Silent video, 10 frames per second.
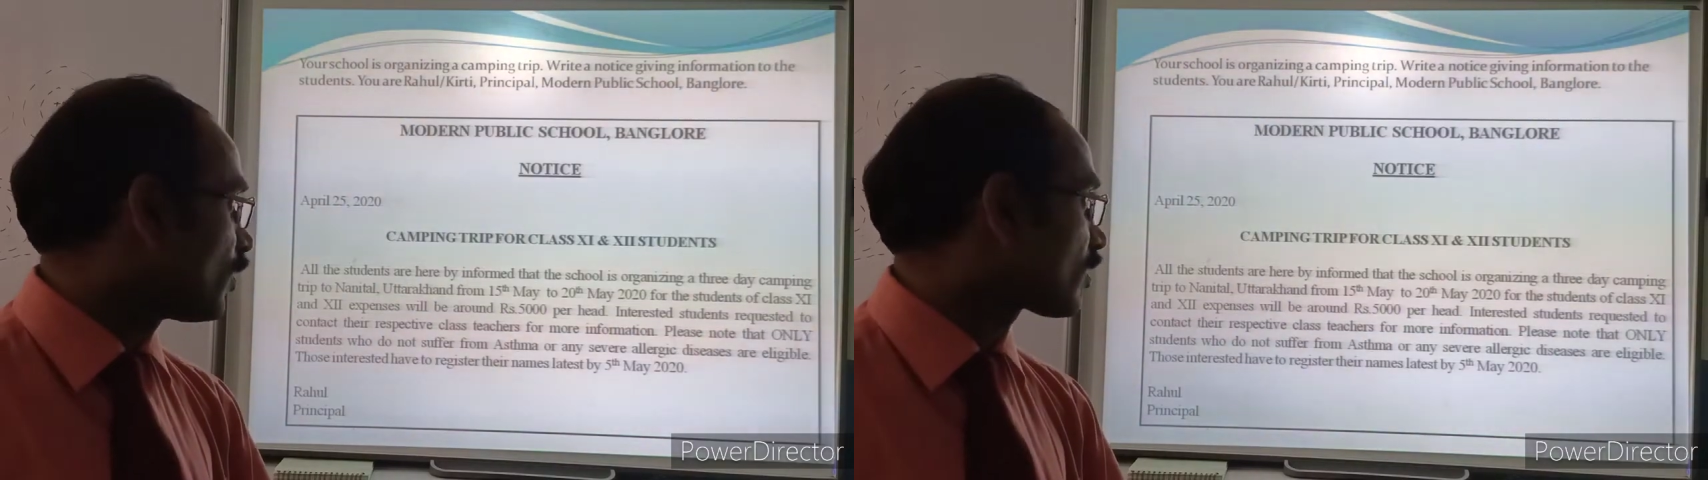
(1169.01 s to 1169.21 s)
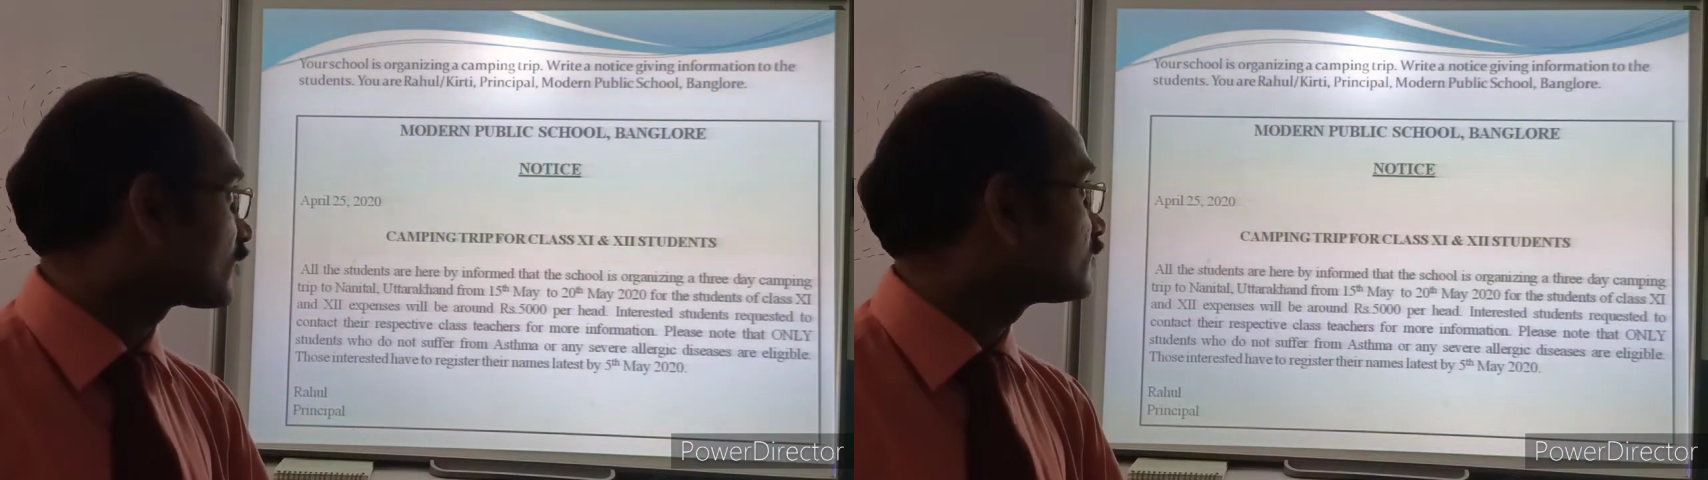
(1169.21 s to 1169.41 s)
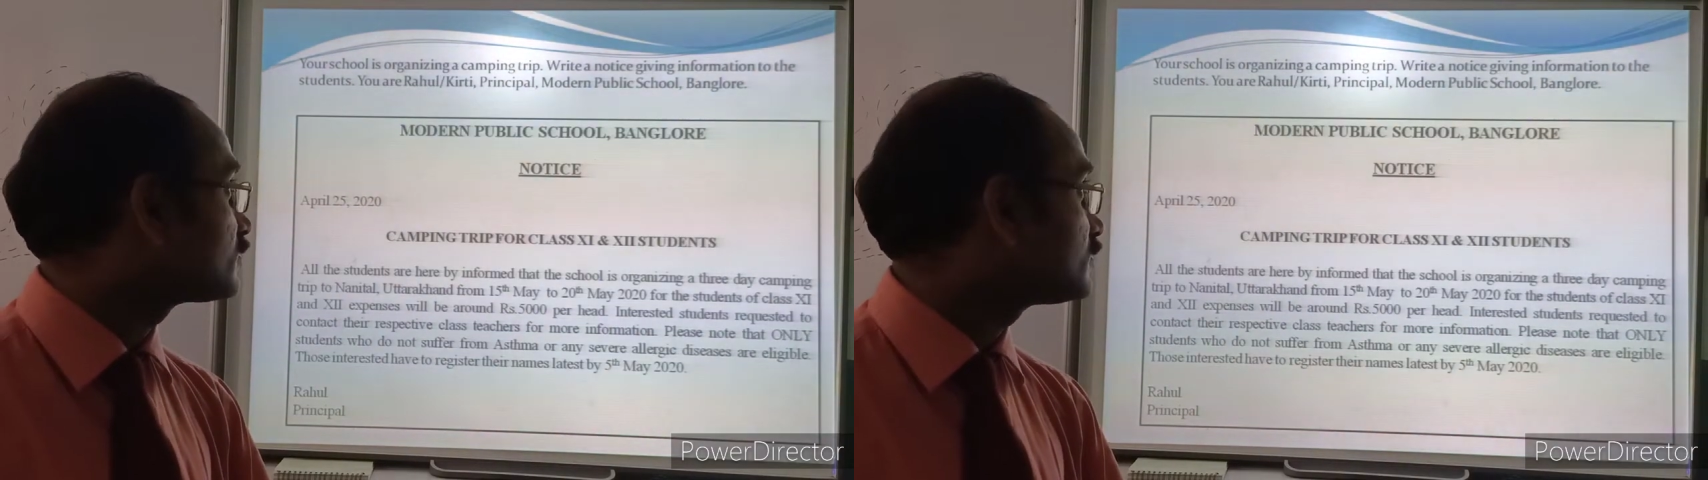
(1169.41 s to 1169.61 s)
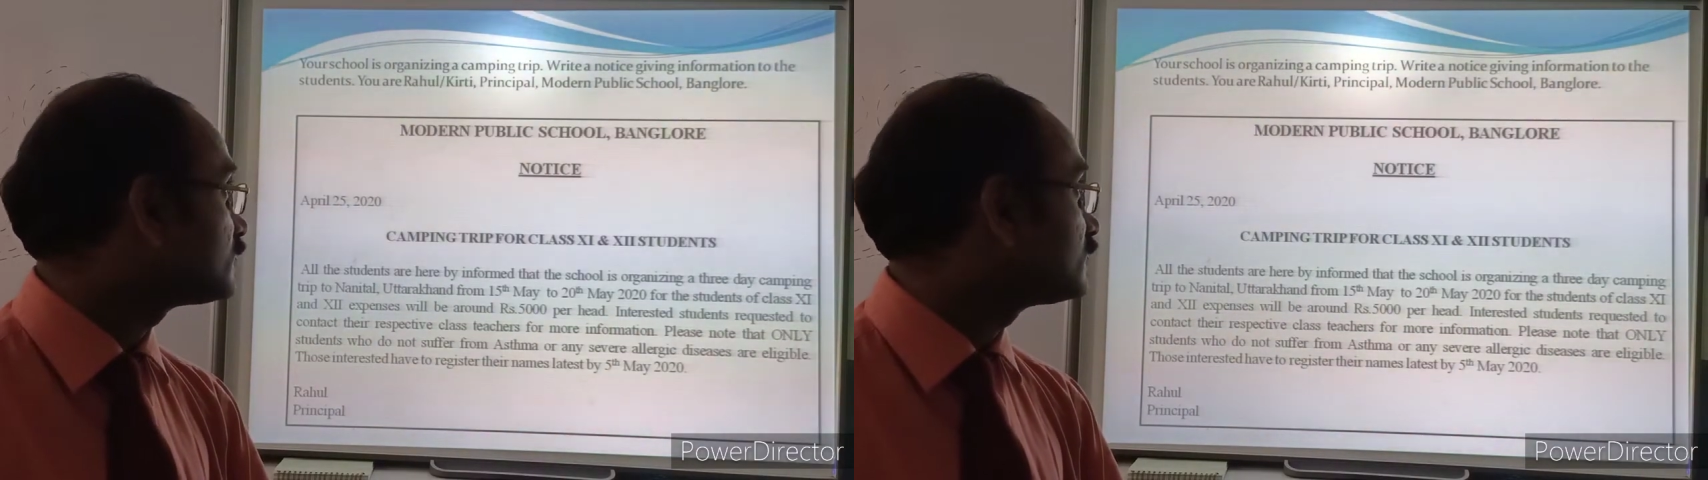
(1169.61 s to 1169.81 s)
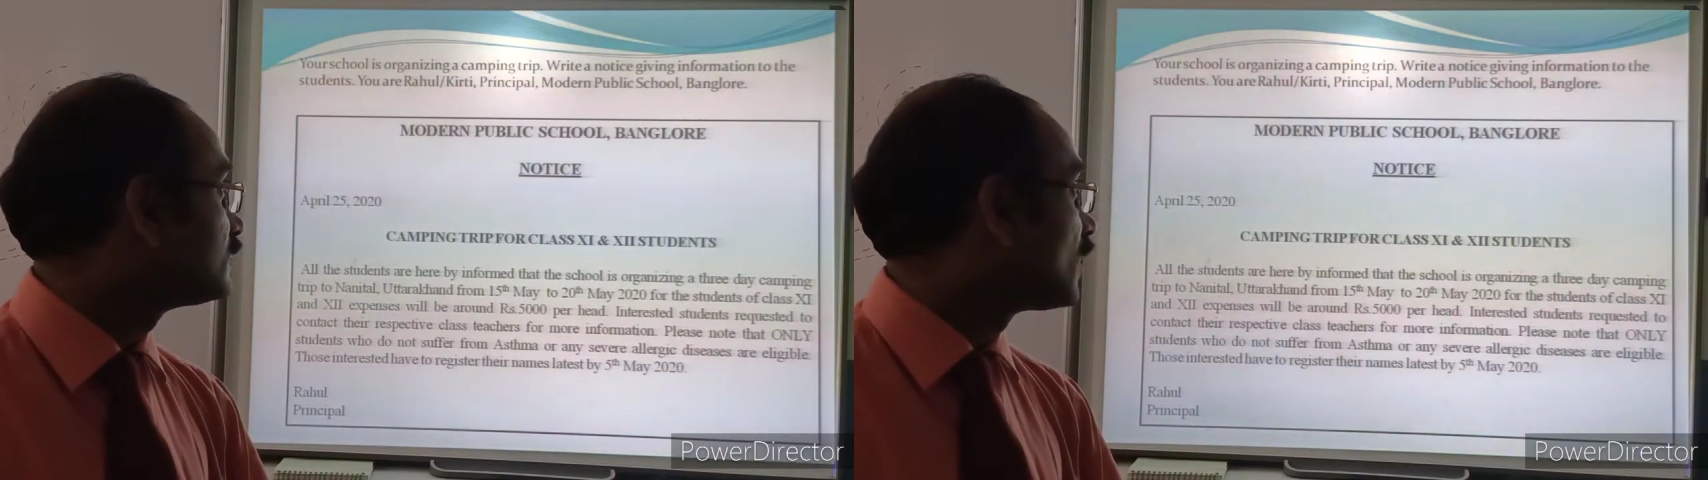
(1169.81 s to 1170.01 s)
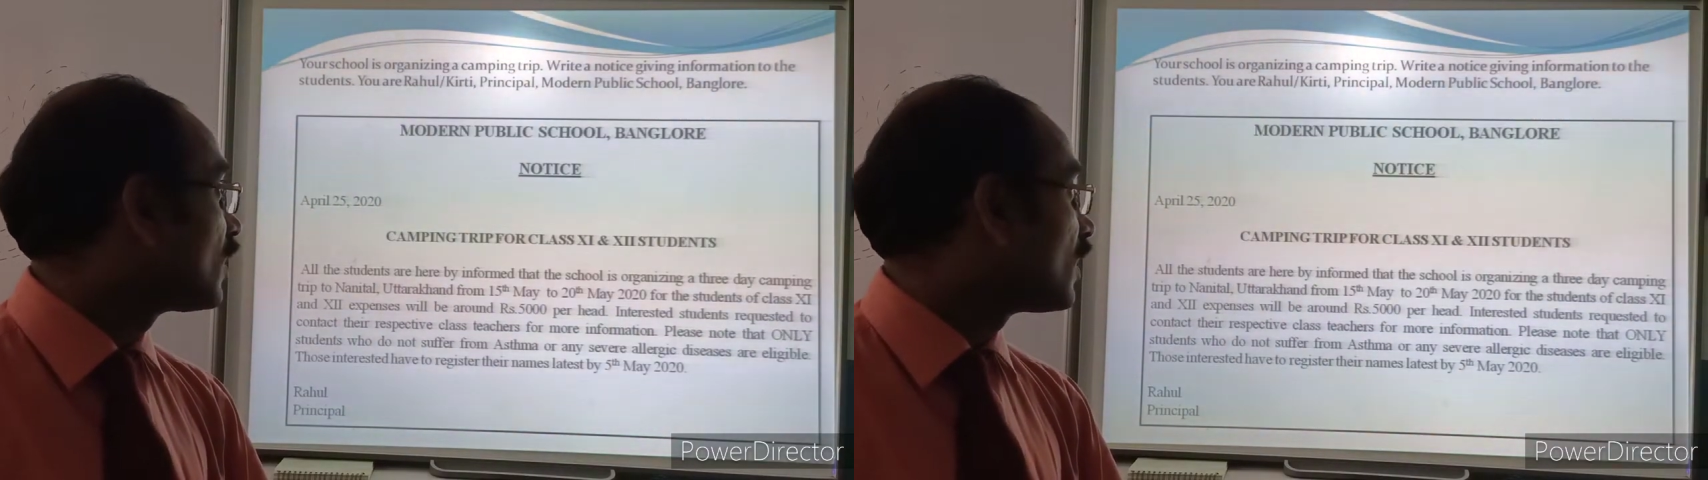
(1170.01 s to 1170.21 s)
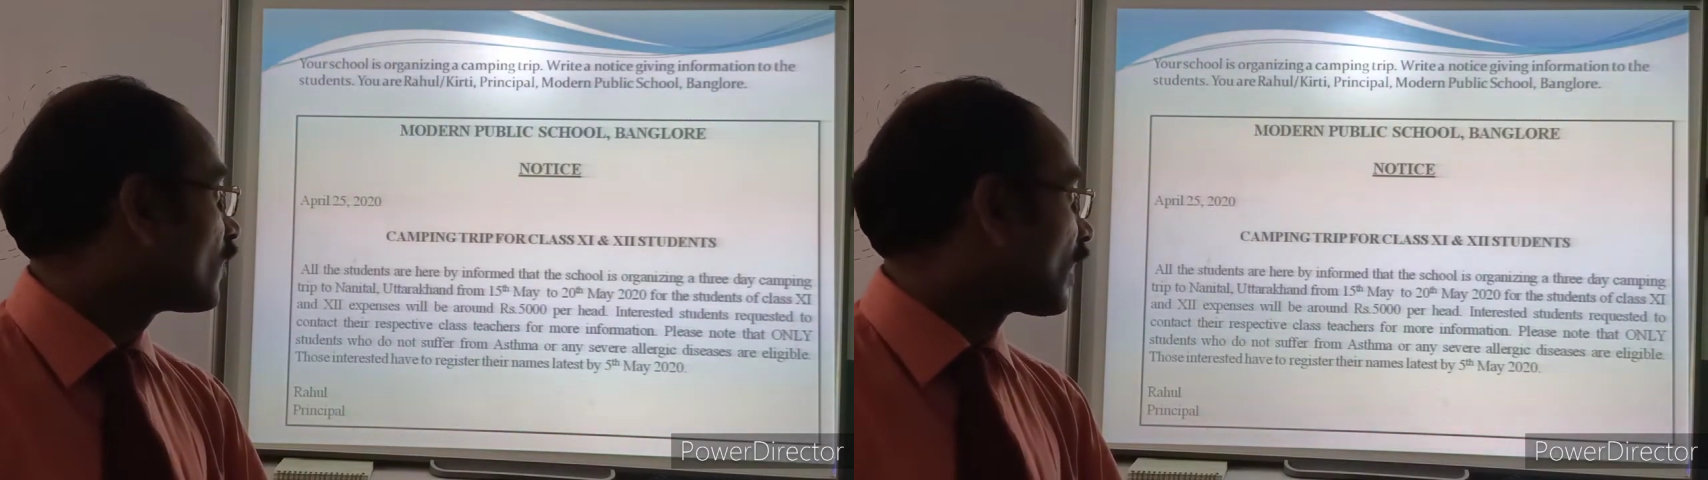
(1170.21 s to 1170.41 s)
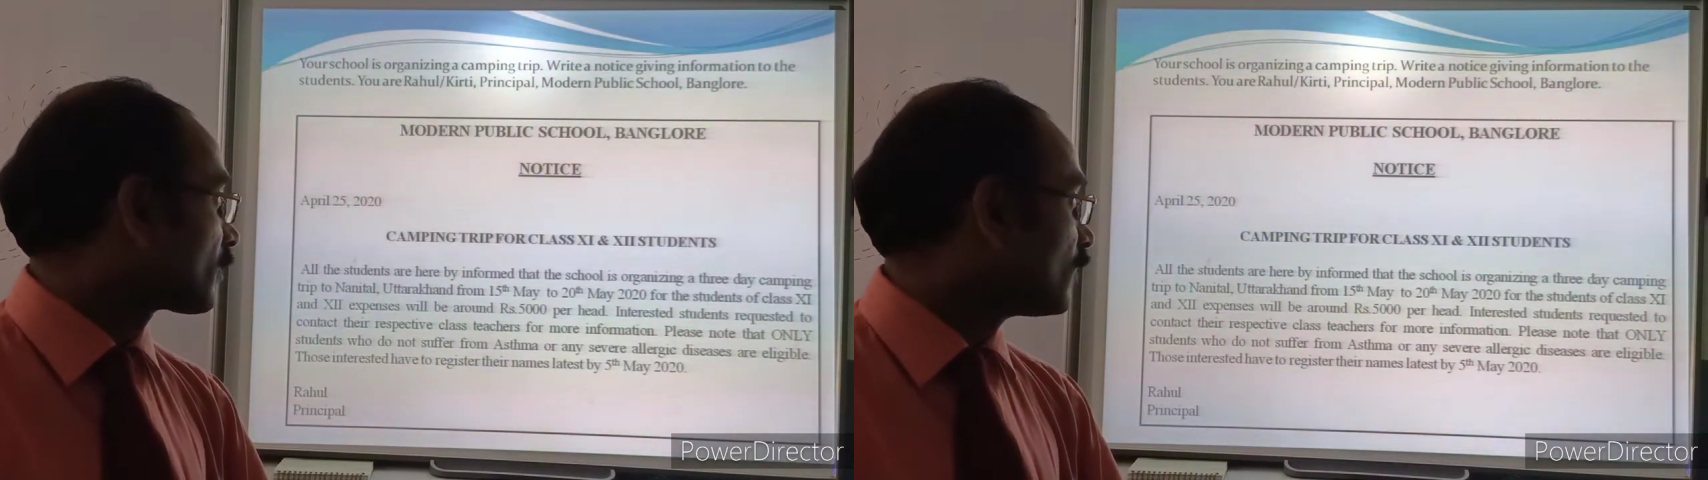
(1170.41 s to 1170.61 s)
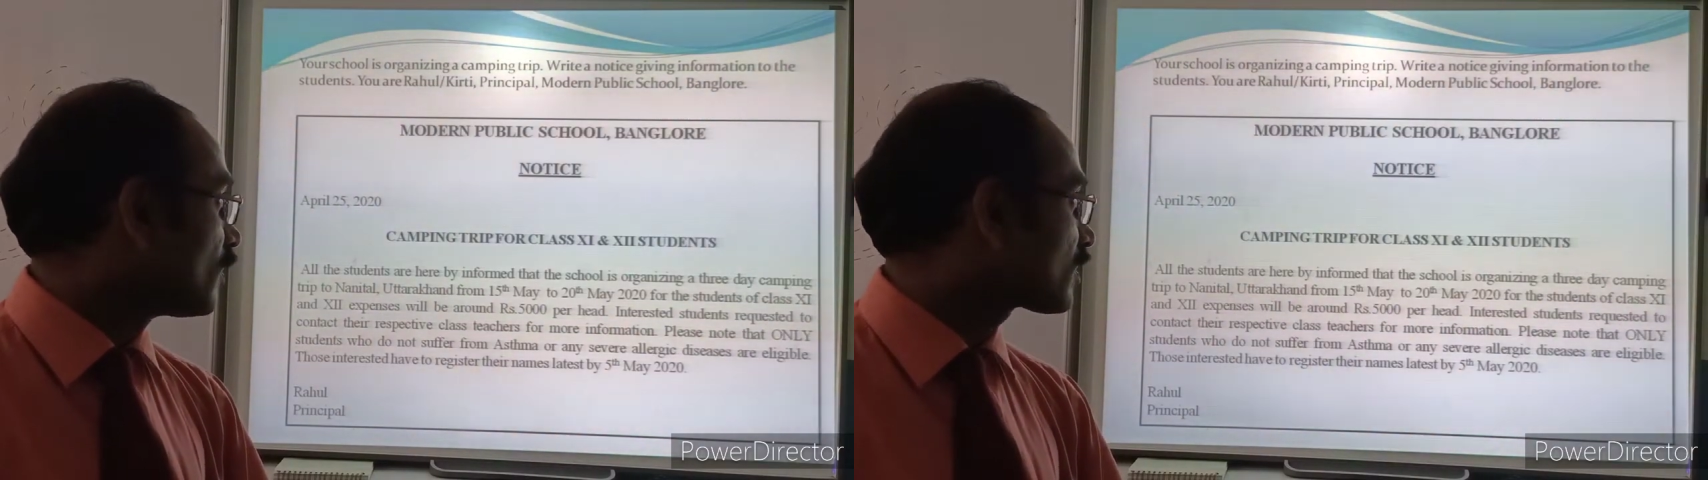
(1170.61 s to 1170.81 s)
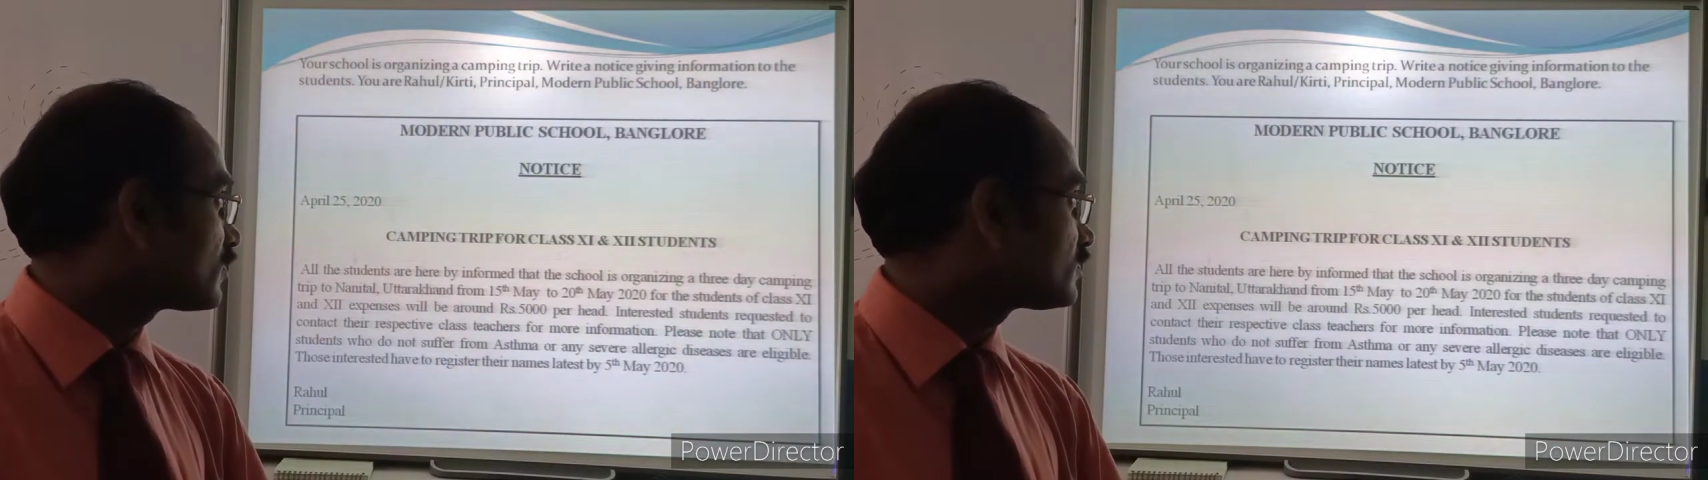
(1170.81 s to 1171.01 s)

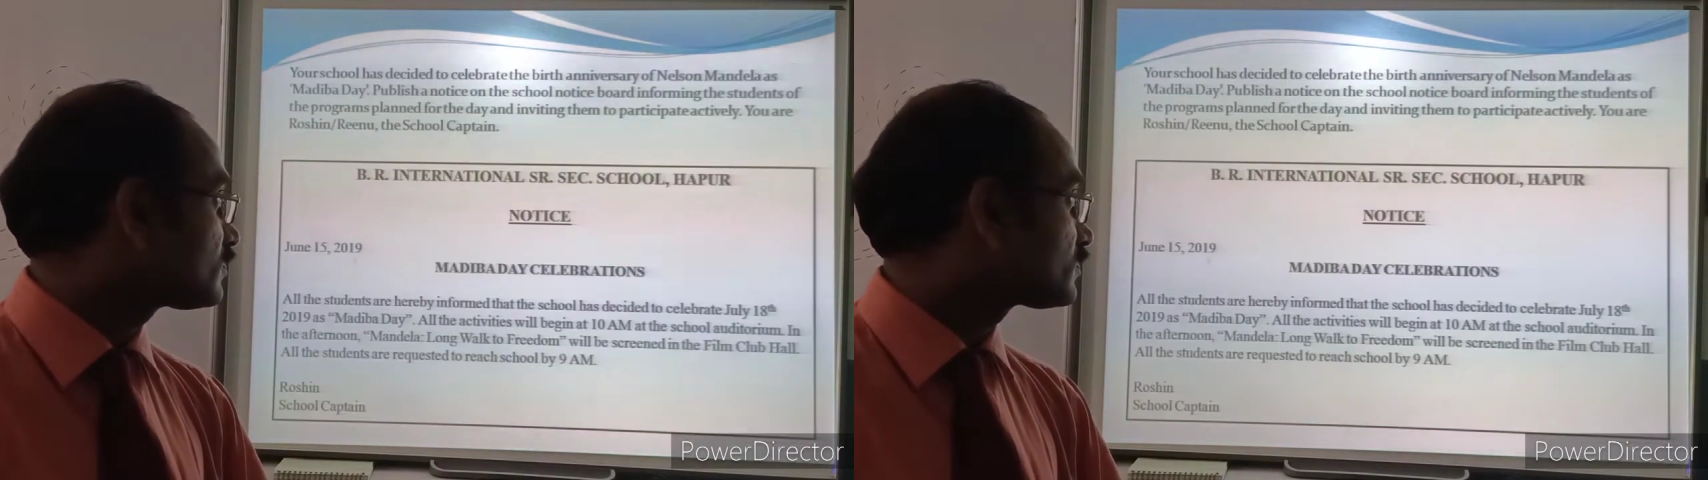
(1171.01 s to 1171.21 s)
more.